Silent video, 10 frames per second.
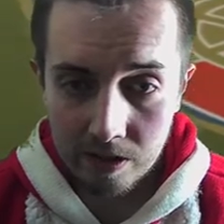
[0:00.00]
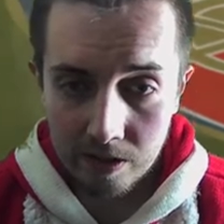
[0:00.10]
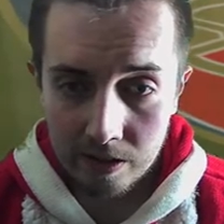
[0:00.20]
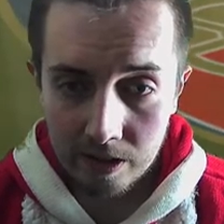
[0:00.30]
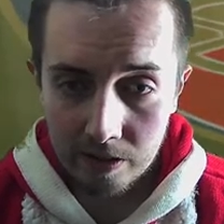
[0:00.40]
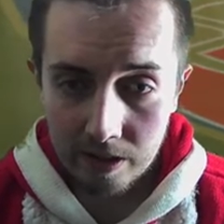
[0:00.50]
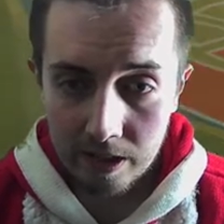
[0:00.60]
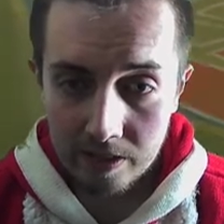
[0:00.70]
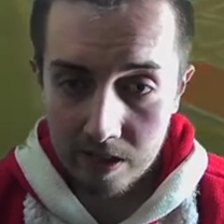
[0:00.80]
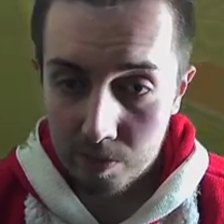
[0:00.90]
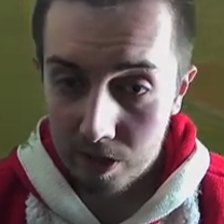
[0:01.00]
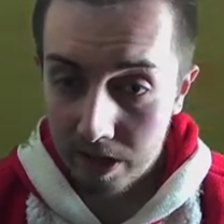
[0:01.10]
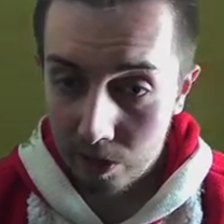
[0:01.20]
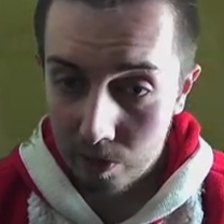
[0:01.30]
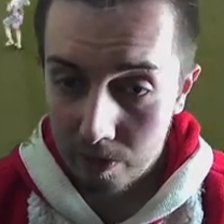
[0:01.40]
now, unless he's pretty
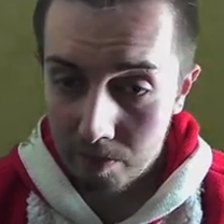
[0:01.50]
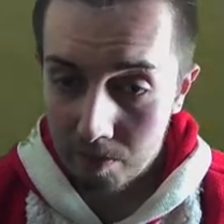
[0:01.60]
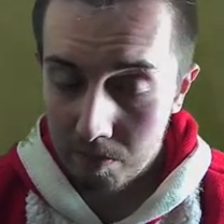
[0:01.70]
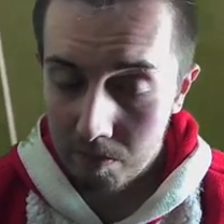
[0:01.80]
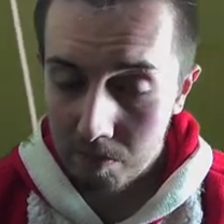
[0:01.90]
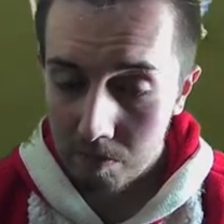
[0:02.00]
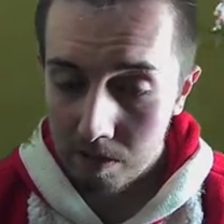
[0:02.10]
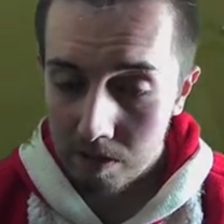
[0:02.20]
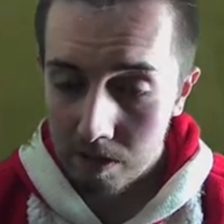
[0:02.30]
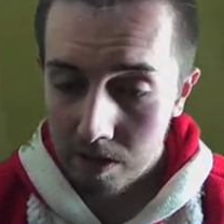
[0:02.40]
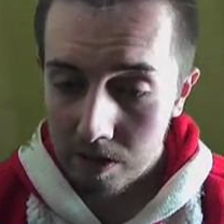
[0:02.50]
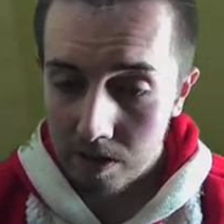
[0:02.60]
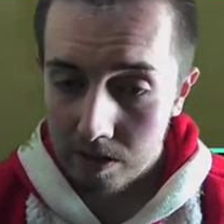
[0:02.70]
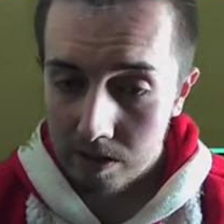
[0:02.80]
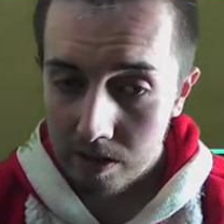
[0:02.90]
good with them.
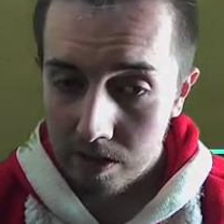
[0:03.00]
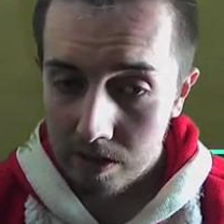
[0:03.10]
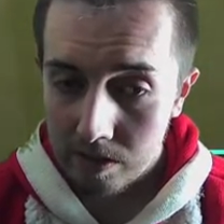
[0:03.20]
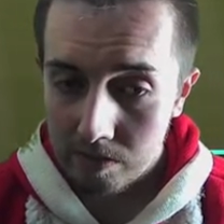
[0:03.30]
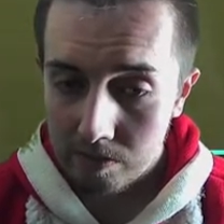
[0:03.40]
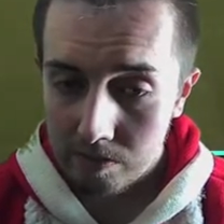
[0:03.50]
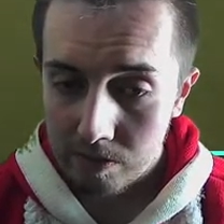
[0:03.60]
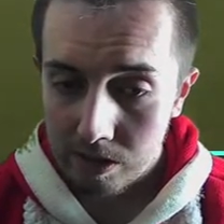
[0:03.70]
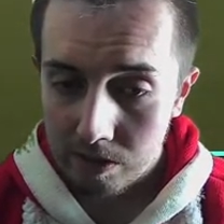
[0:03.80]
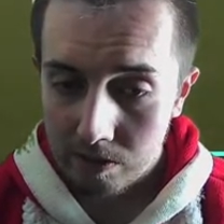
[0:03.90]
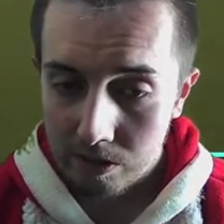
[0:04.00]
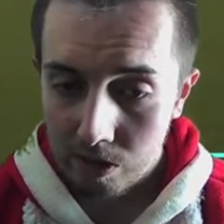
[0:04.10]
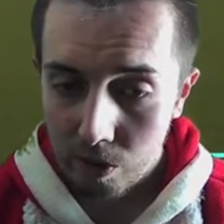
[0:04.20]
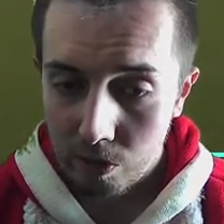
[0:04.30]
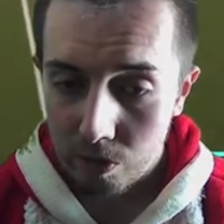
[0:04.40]
So there's, you know, it's an
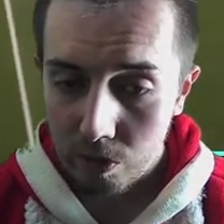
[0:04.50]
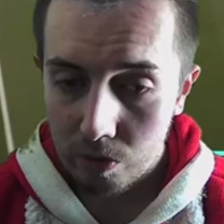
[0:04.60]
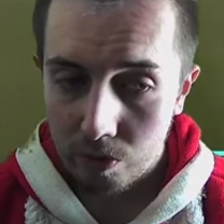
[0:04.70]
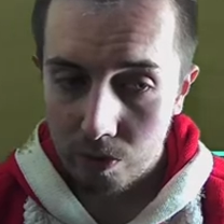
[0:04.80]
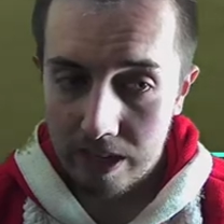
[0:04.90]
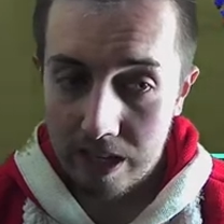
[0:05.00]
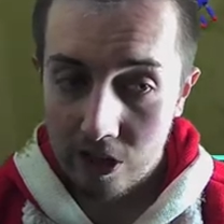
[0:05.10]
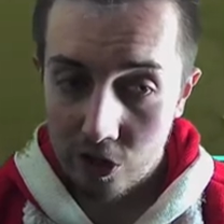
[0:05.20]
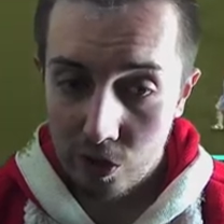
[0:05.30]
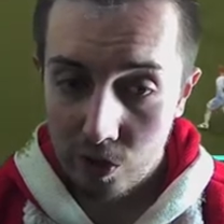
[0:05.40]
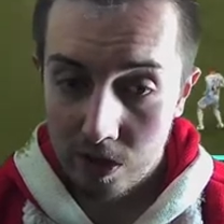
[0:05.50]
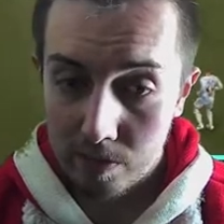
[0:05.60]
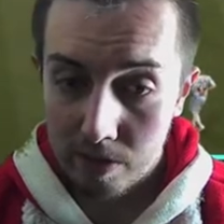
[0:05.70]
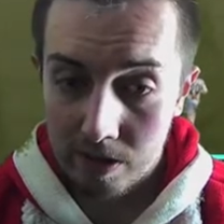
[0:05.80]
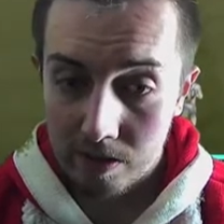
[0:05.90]
odd-ish choice,
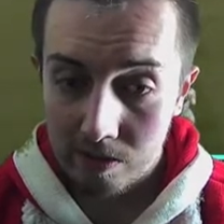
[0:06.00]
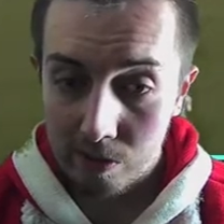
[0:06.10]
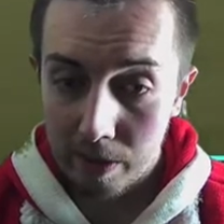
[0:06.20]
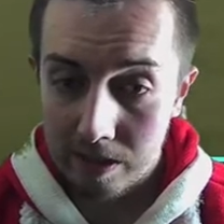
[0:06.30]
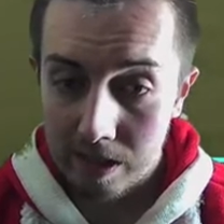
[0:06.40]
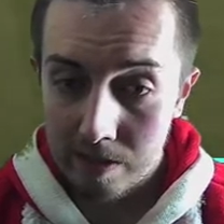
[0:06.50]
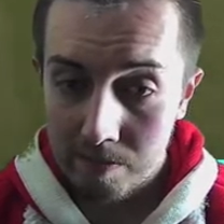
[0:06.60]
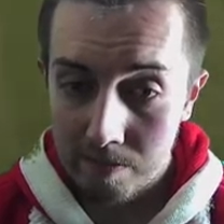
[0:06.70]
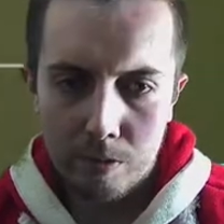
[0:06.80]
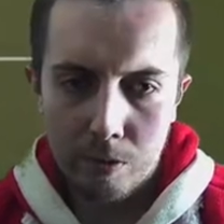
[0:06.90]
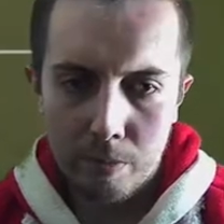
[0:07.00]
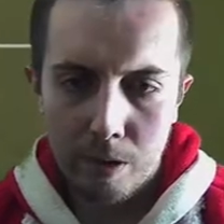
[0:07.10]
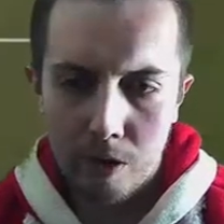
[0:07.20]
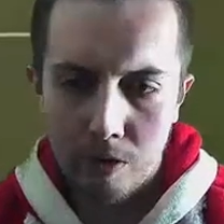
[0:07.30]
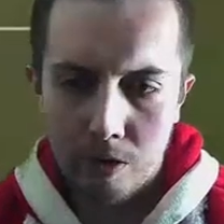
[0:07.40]
but it's not a bad team.
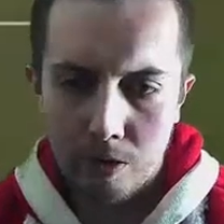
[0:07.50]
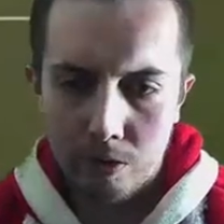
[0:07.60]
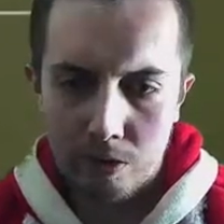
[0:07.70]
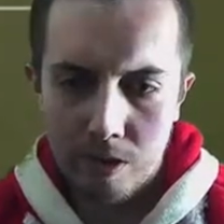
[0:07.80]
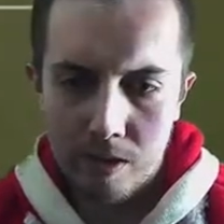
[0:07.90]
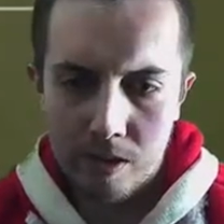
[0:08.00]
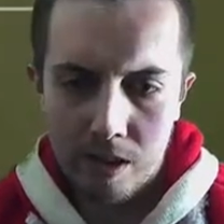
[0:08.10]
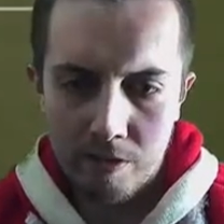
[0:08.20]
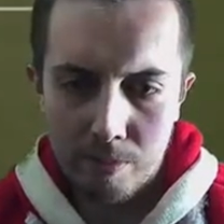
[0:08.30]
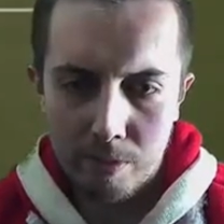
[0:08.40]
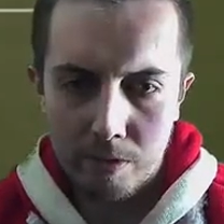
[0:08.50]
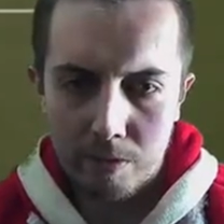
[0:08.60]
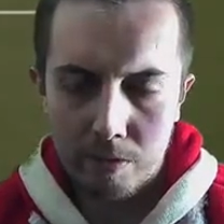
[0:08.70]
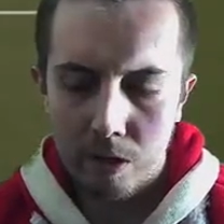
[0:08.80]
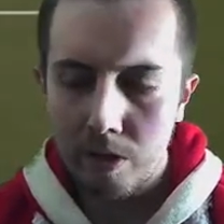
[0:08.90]
Para, great save, but
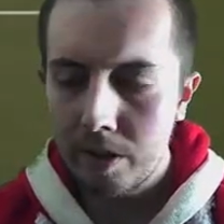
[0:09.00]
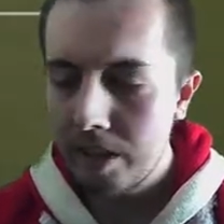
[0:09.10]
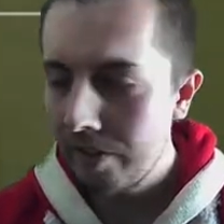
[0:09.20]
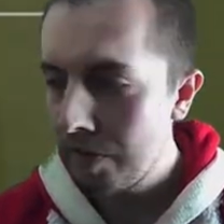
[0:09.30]
oh, I'm giving